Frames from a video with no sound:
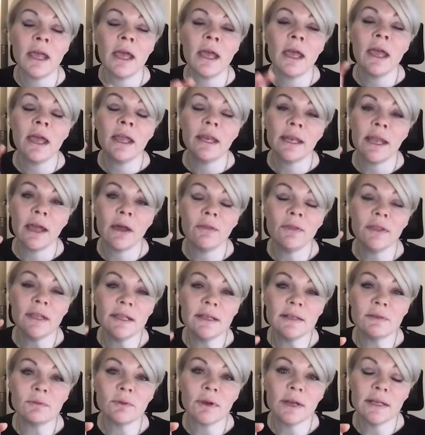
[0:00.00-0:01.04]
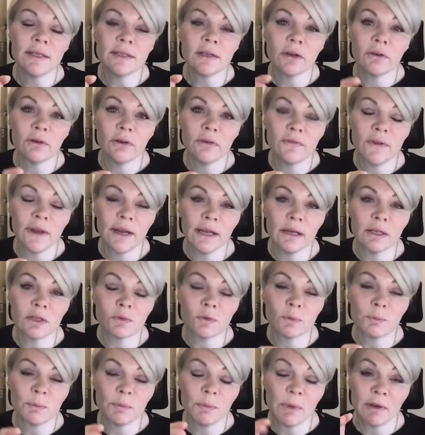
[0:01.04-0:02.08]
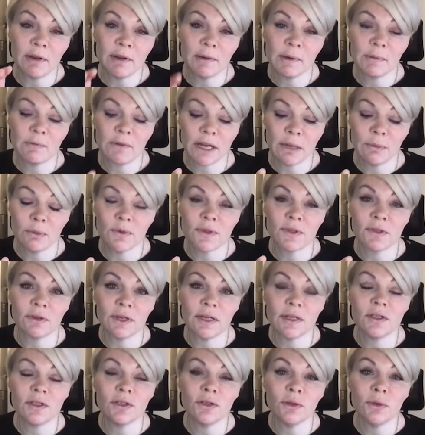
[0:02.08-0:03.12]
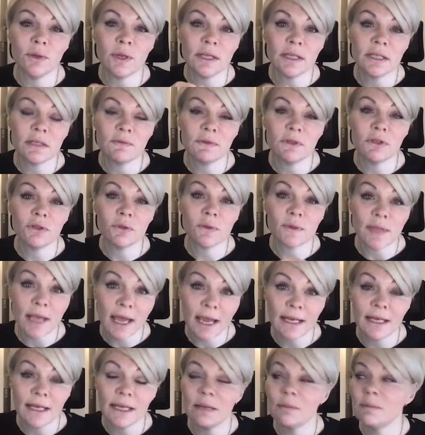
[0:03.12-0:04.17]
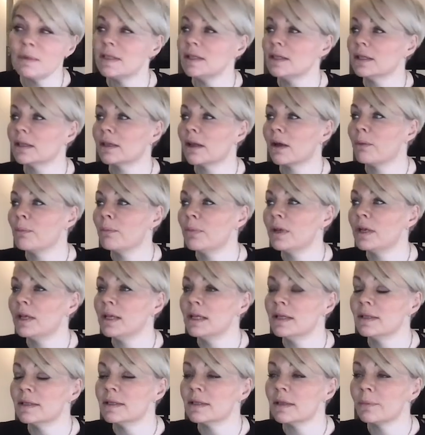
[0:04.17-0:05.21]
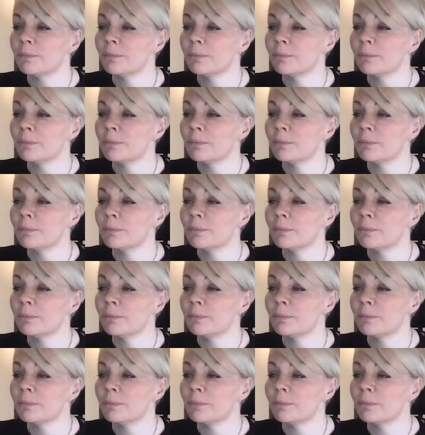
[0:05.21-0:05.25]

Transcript: Now, these rates are available to individuals and limited companies.